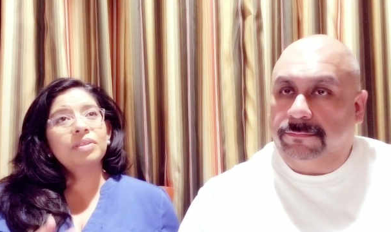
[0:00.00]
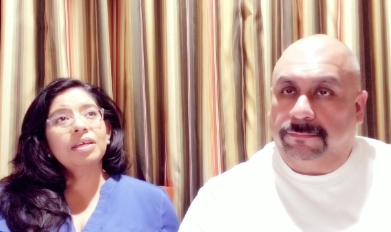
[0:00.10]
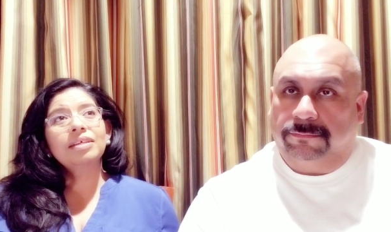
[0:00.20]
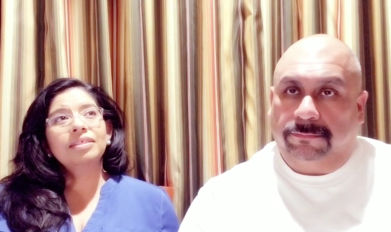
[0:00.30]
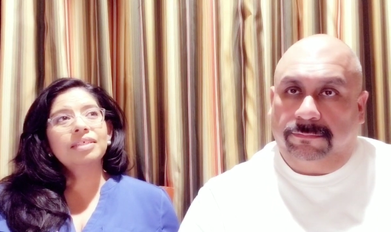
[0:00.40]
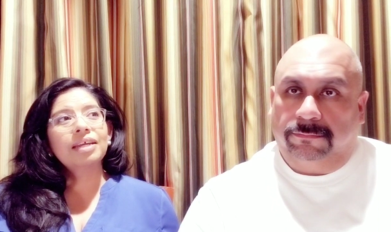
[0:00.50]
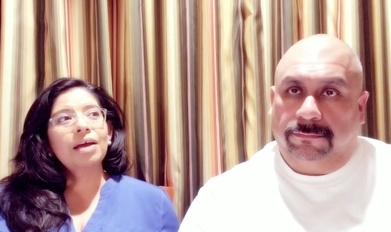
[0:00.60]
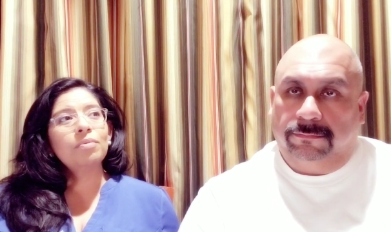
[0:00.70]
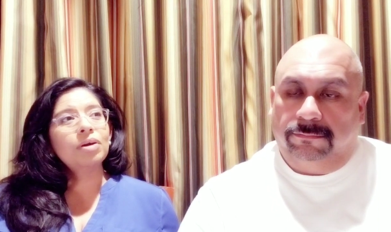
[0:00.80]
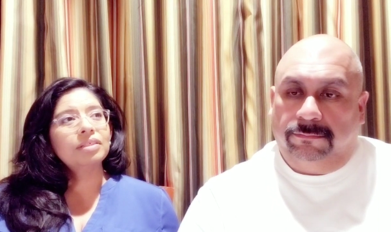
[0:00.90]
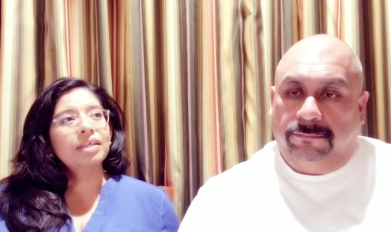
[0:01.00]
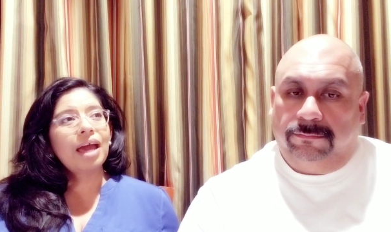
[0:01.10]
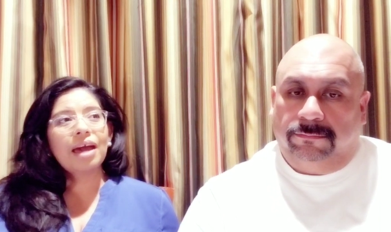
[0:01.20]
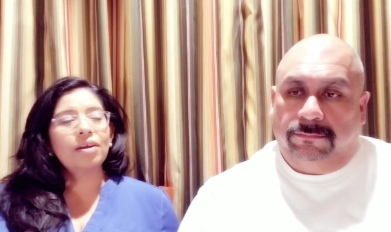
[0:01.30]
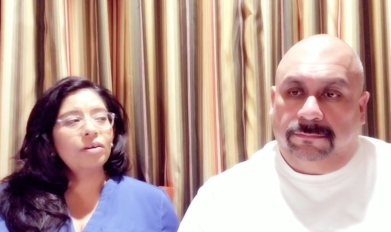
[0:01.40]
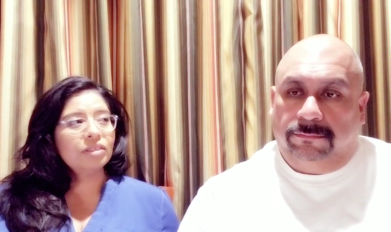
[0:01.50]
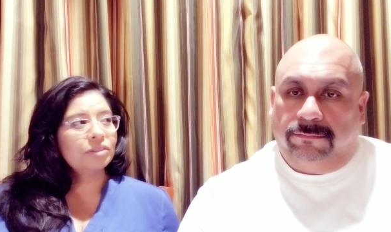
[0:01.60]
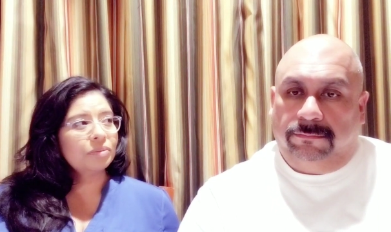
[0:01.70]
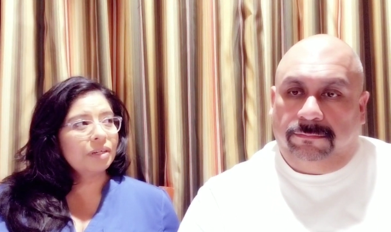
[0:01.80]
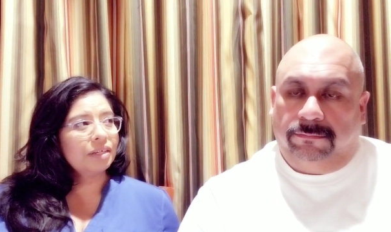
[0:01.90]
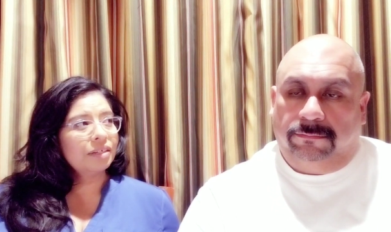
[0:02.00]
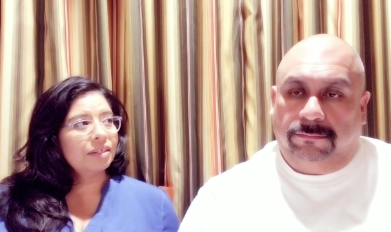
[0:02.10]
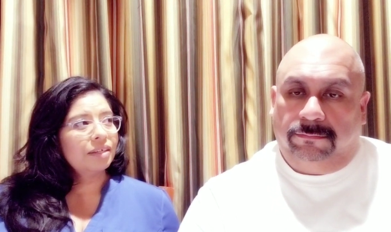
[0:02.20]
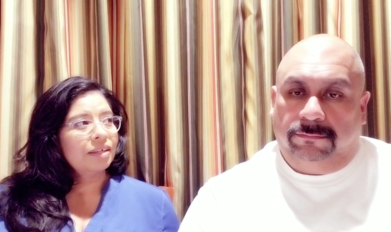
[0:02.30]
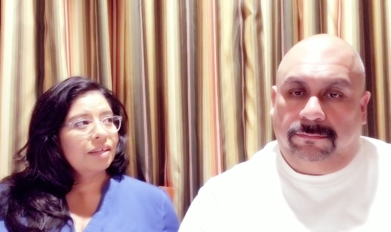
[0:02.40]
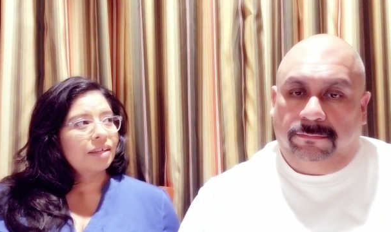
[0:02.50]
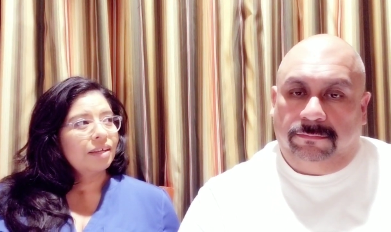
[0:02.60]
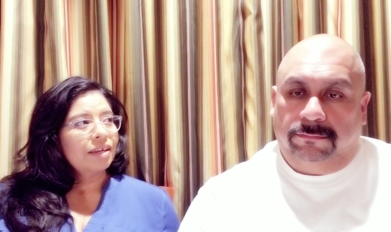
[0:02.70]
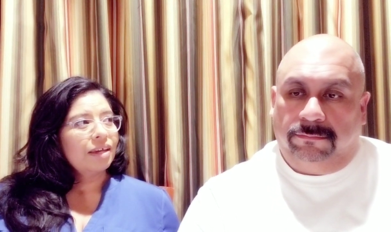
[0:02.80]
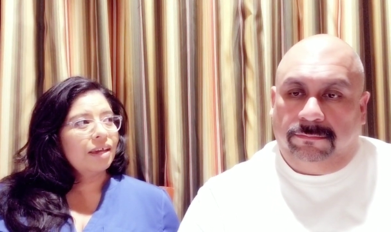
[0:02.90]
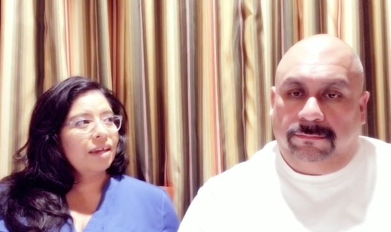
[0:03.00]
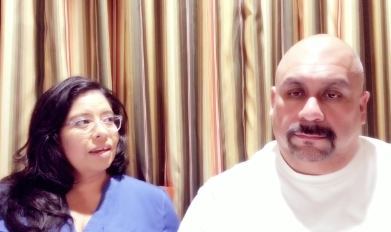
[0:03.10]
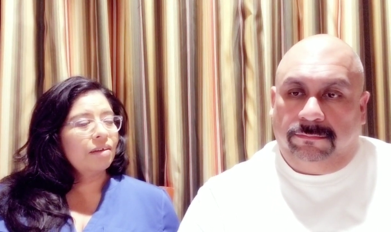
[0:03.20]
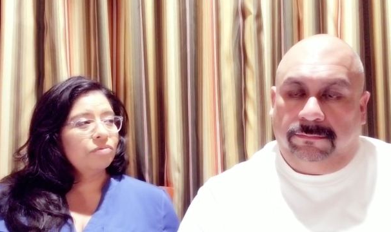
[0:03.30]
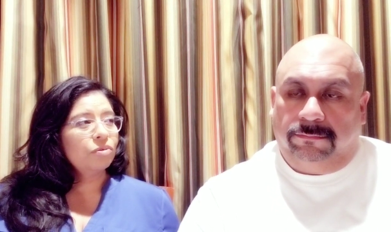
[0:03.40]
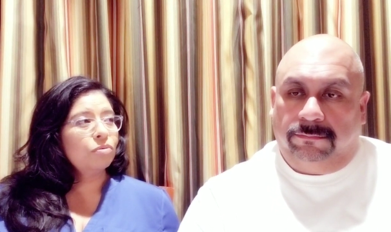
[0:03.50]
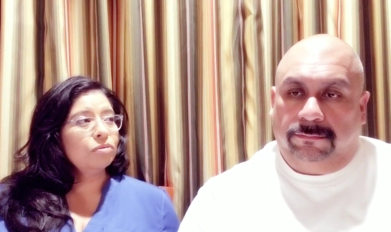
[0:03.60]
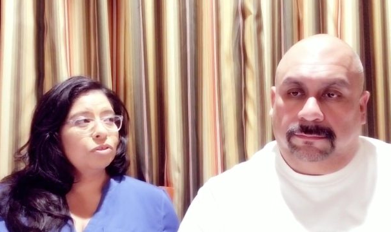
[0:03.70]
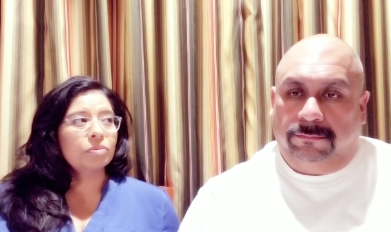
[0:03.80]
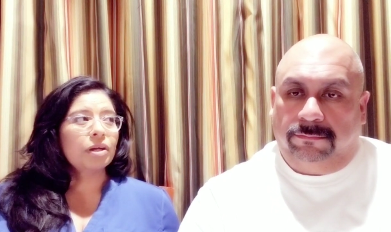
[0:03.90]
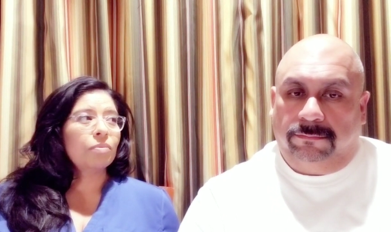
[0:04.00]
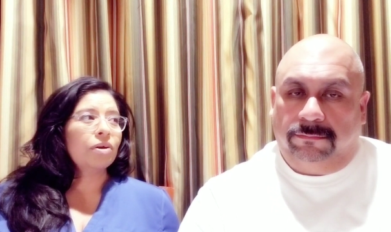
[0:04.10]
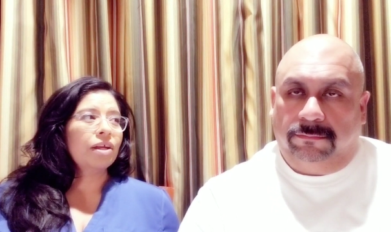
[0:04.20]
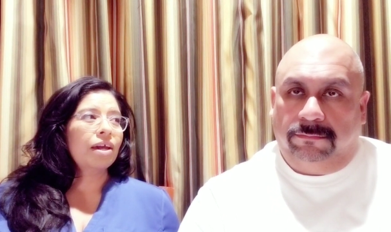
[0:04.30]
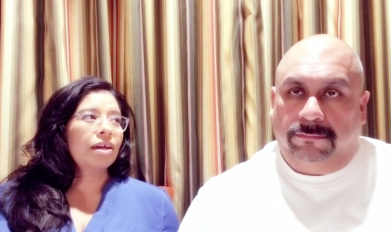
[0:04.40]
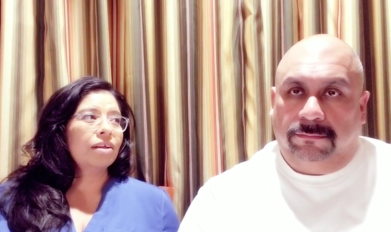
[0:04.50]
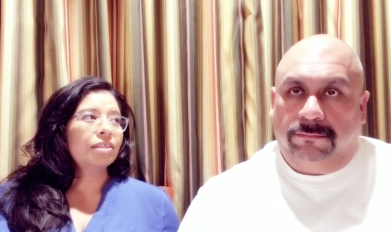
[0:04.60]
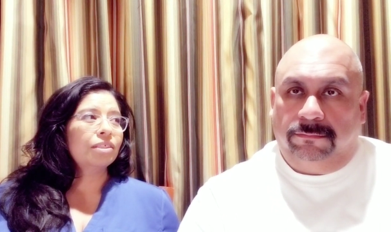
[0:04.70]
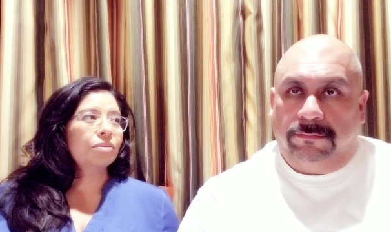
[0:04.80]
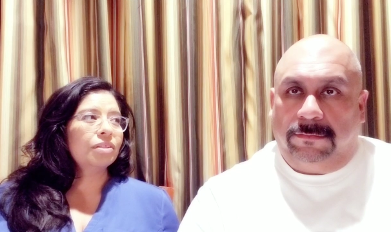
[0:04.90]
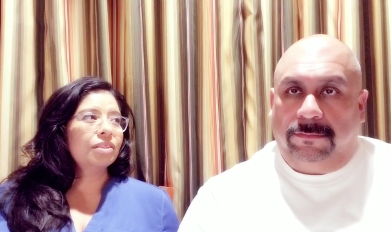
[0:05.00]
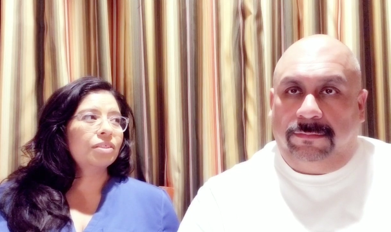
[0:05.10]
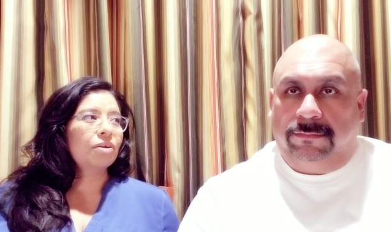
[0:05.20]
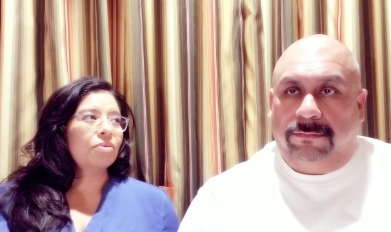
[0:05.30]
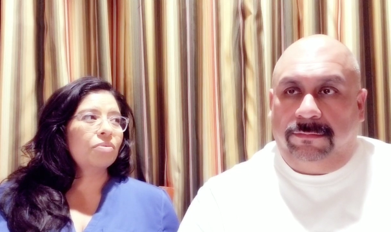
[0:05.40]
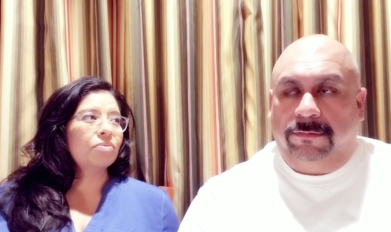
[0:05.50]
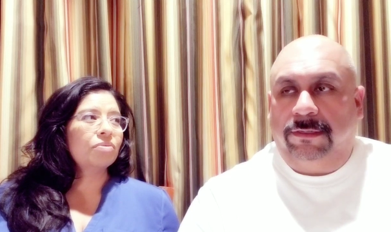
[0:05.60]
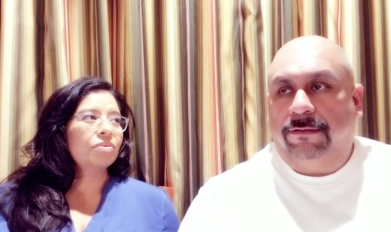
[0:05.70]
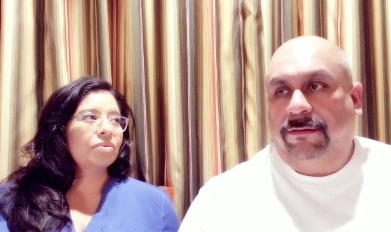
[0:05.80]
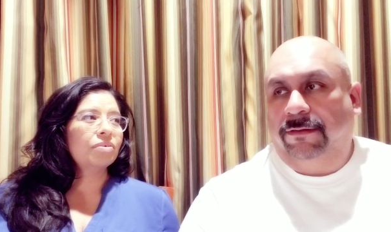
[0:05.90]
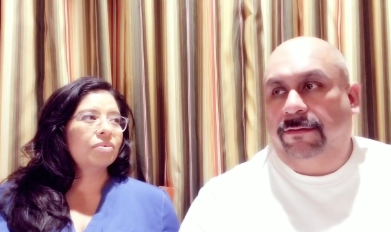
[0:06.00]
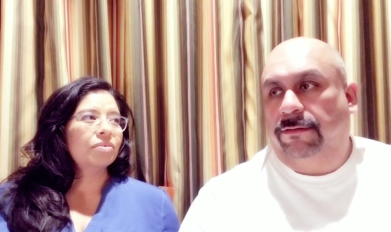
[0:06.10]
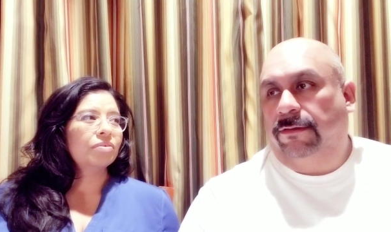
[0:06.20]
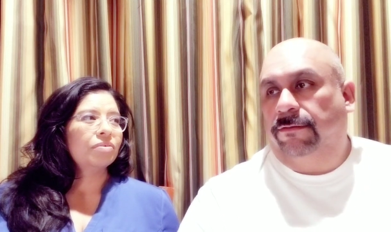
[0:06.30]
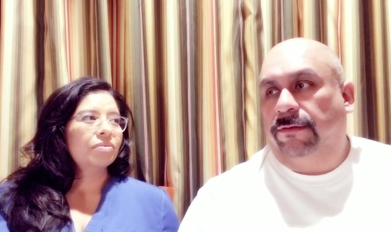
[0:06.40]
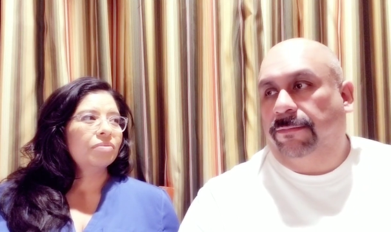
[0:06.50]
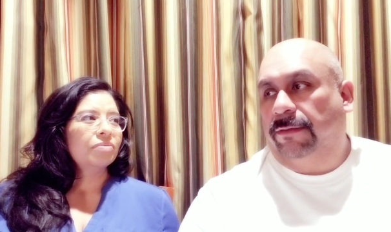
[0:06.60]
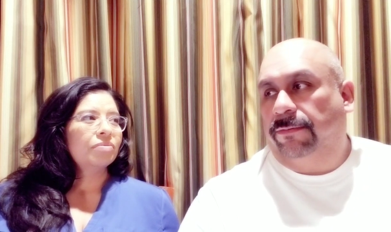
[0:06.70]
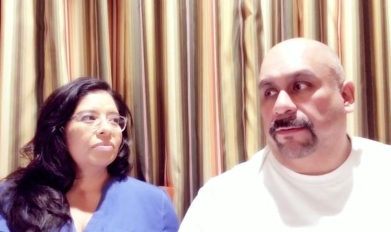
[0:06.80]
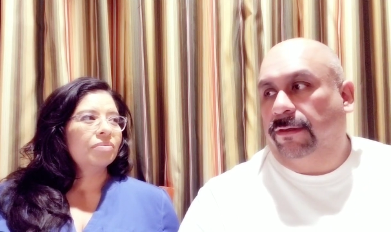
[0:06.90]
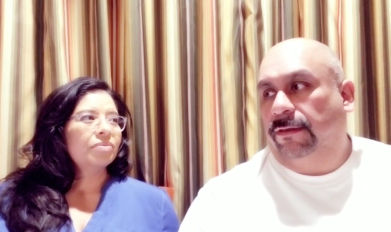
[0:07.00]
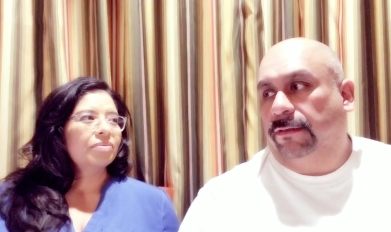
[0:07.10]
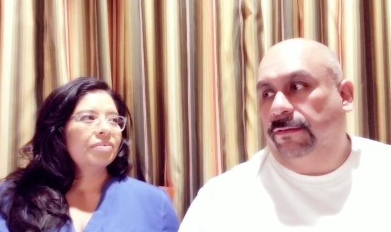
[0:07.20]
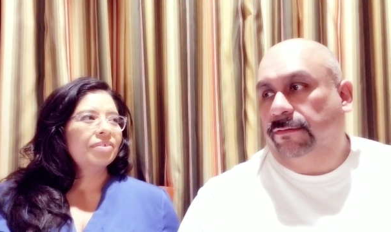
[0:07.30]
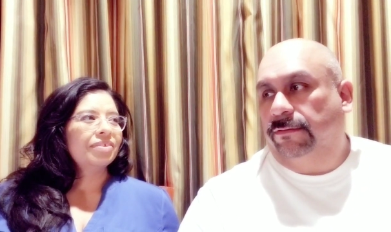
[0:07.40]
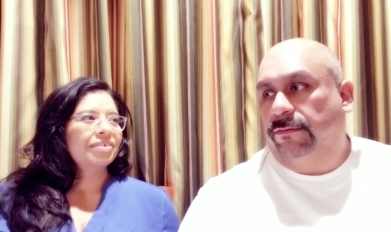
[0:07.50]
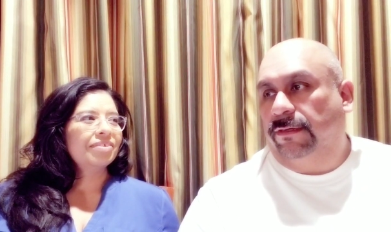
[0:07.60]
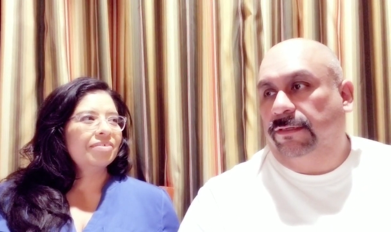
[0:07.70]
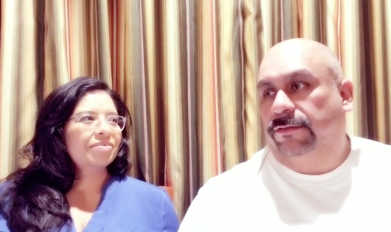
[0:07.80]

Speaker 1: things that I want to add on to it. And I've told you what I want to add on to it, mm, so.
Speaker 2: Okay, took away my point. So let's